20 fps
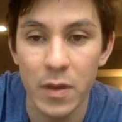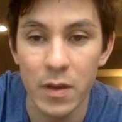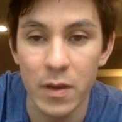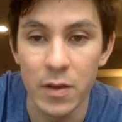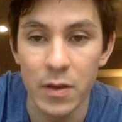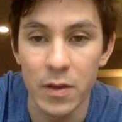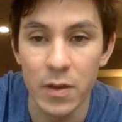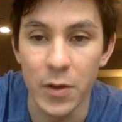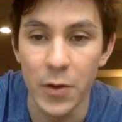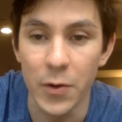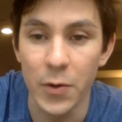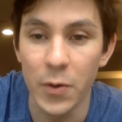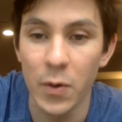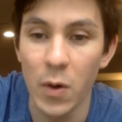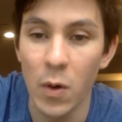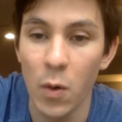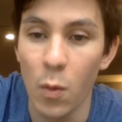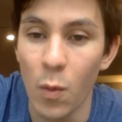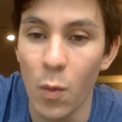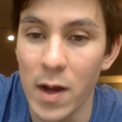
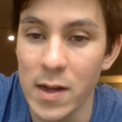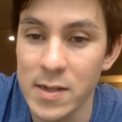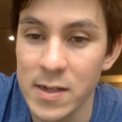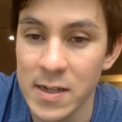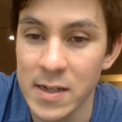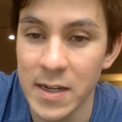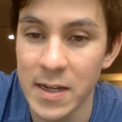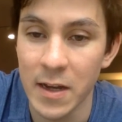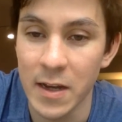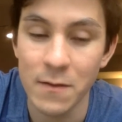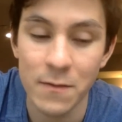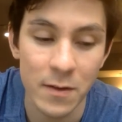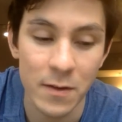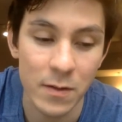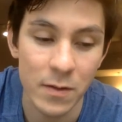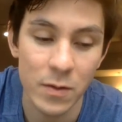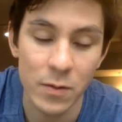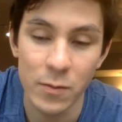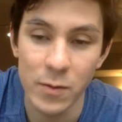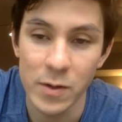Yo, last TF in
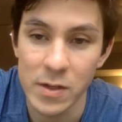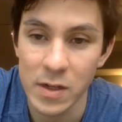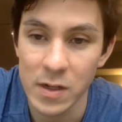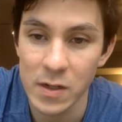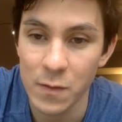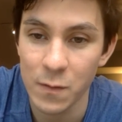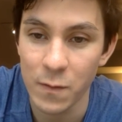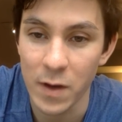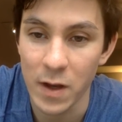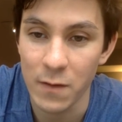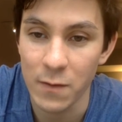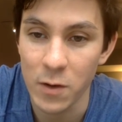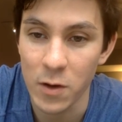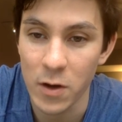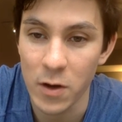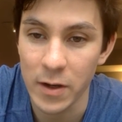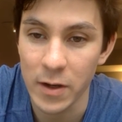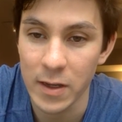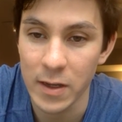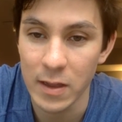365
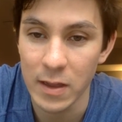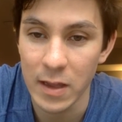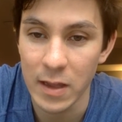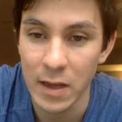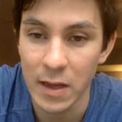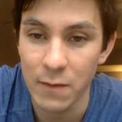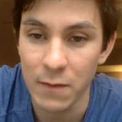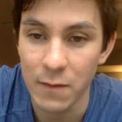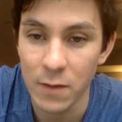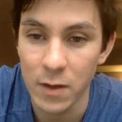Hockey Life.